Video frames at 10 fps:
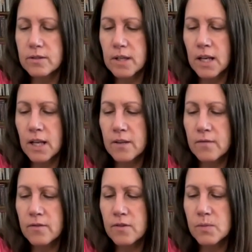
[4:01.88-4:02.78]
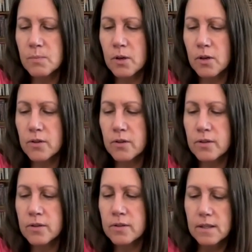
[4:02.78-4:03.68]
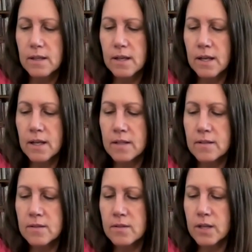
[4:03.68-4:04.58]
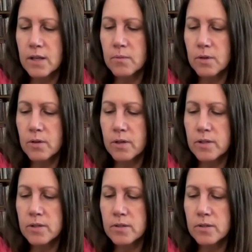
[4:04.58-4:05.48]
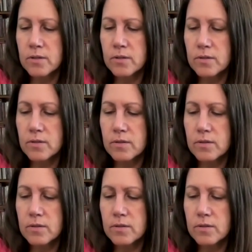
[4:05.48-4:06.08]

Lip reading: I like the first mode. And so now I'm going to